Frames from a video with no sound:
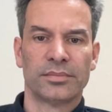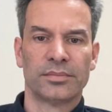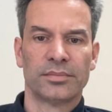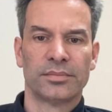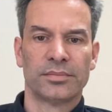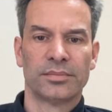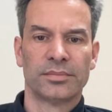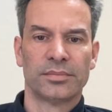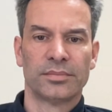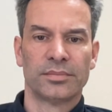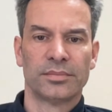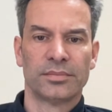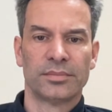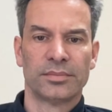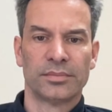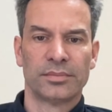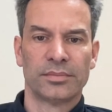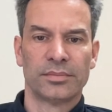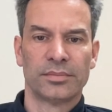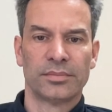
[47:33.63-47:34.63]

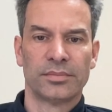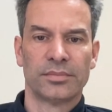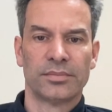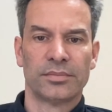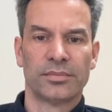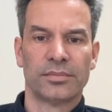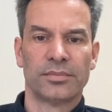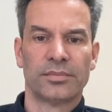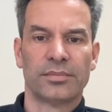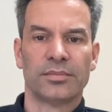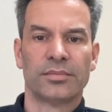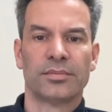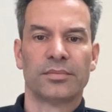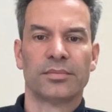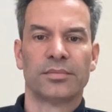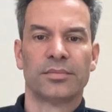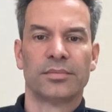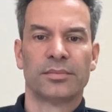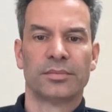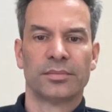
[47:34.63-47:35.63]

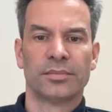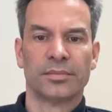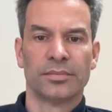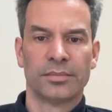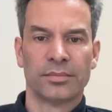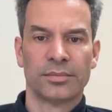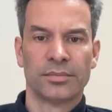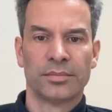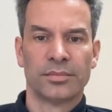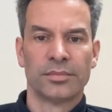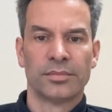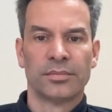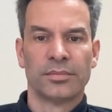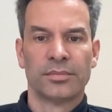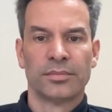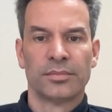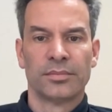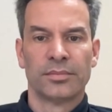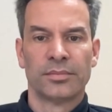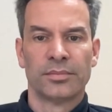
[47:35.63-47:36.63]

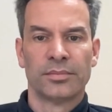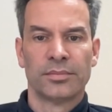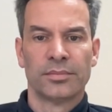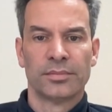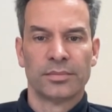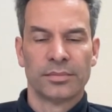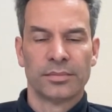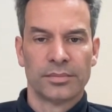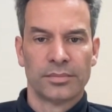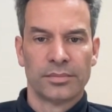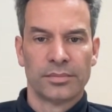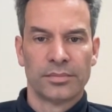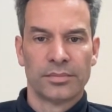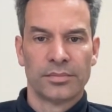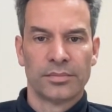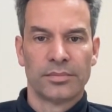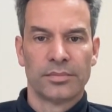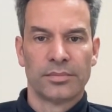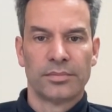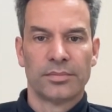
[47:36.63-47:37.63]

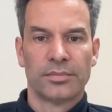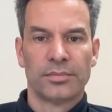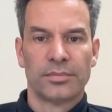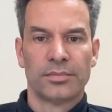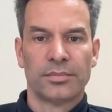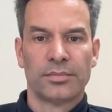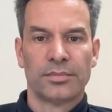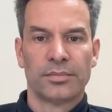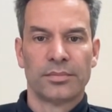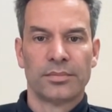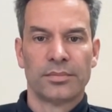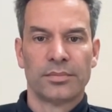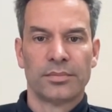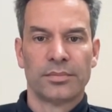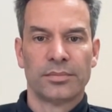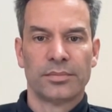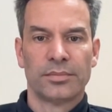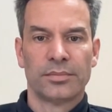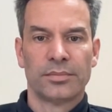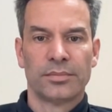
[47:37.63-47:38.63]

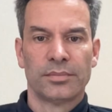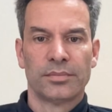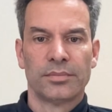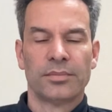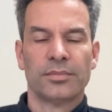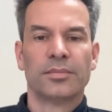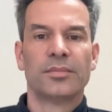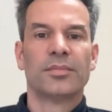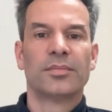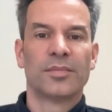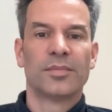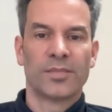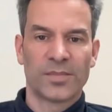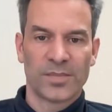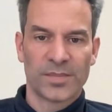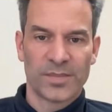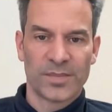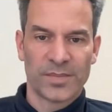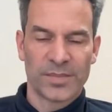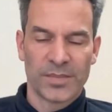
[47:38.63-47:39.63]

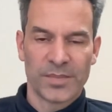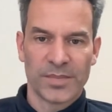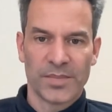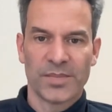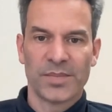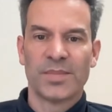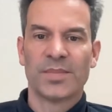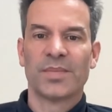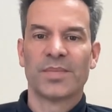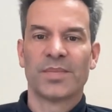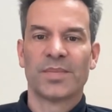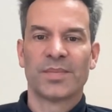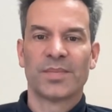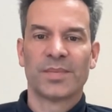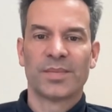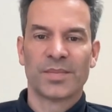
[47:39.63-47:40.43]
This person isn't speaking.